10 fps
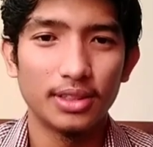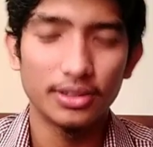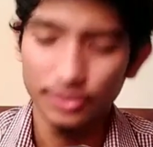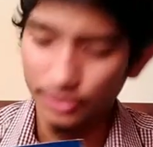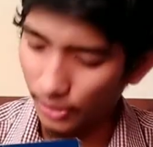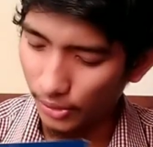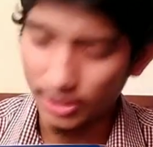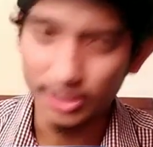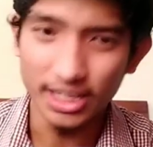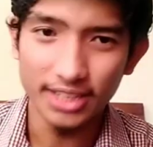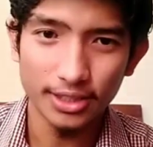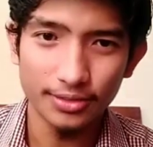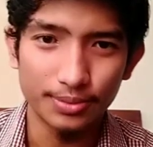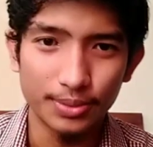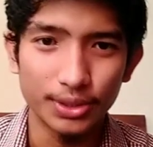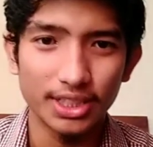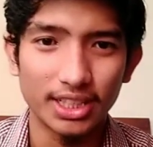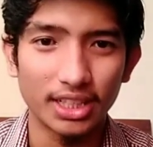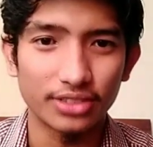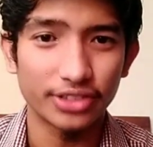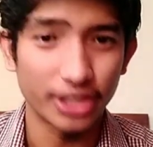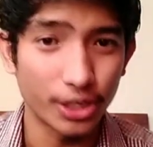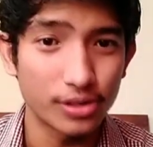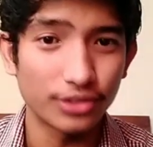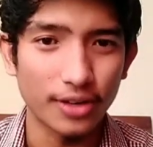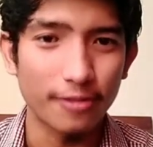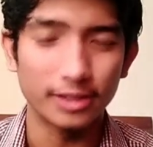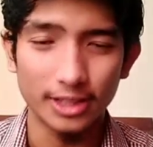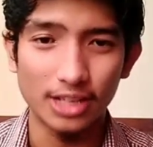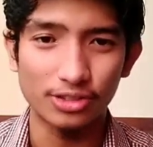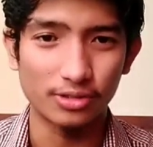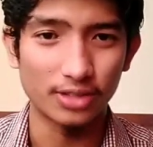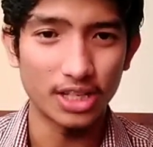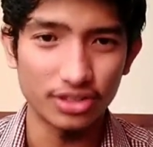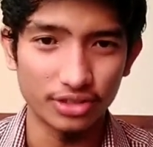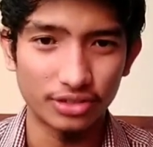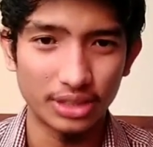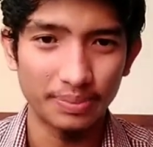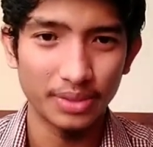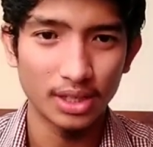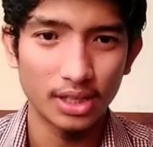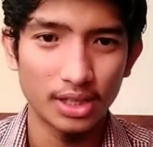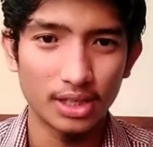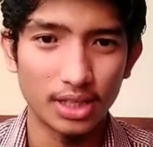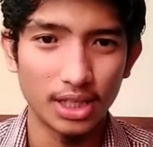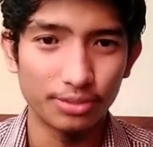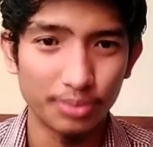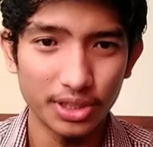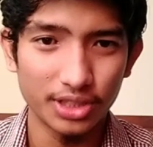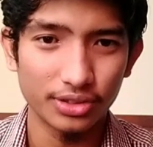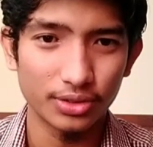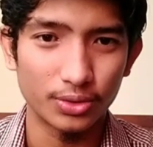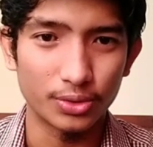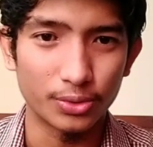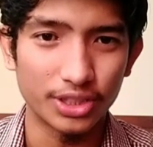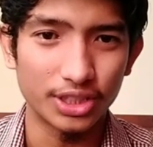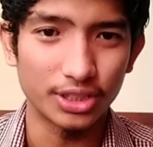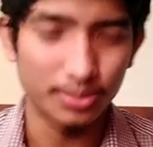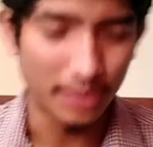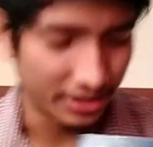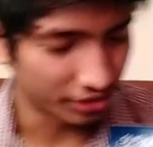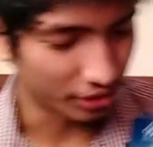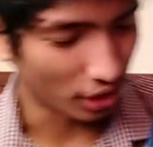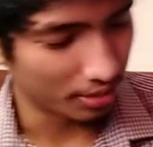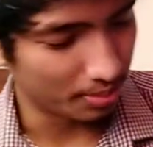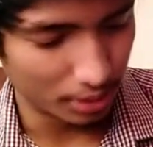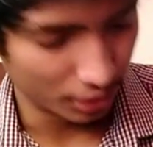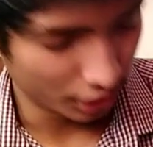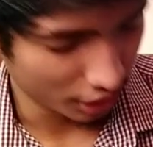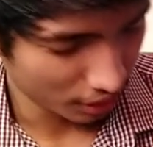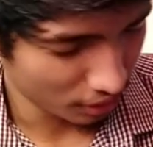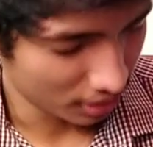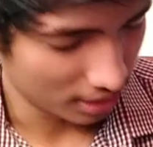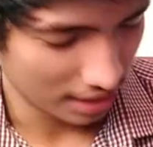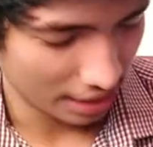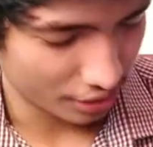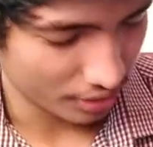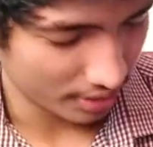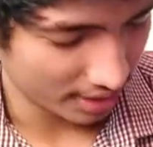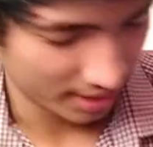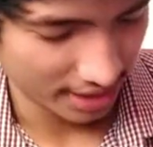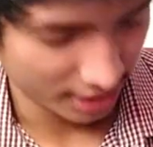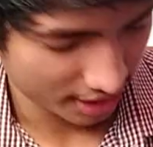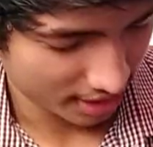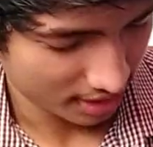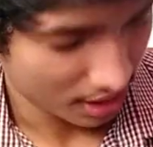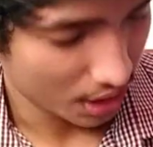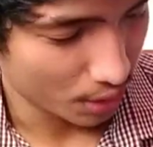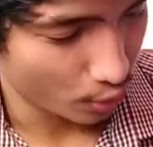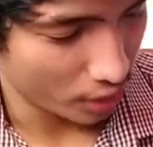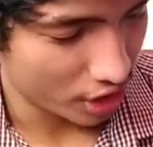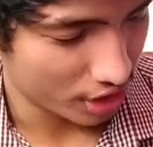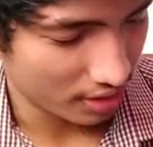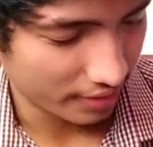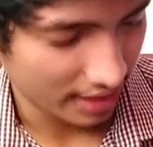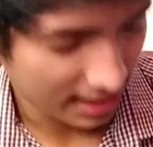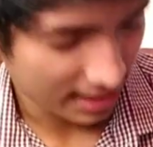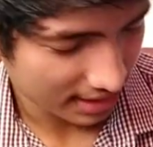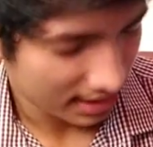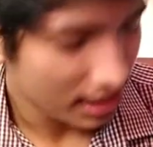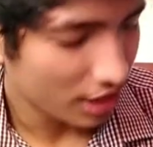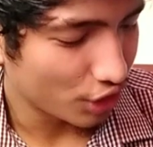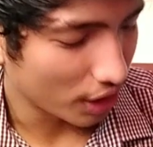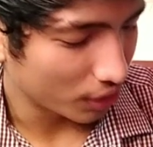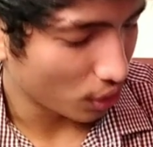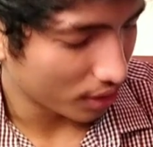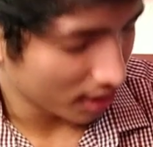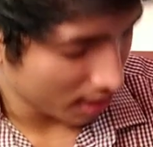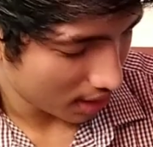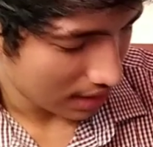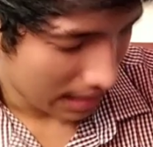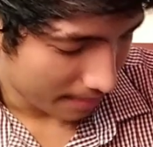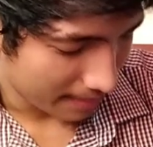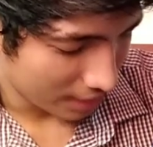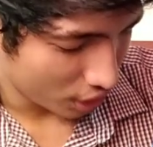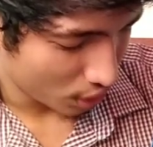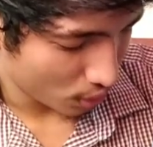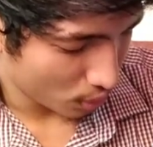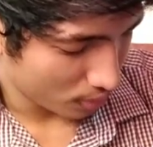So the title of the book is Theories of International Relations. This book written by Scott Burchill, Andrew Linklater, Richard Devetak, Jack Donnelly, Matthew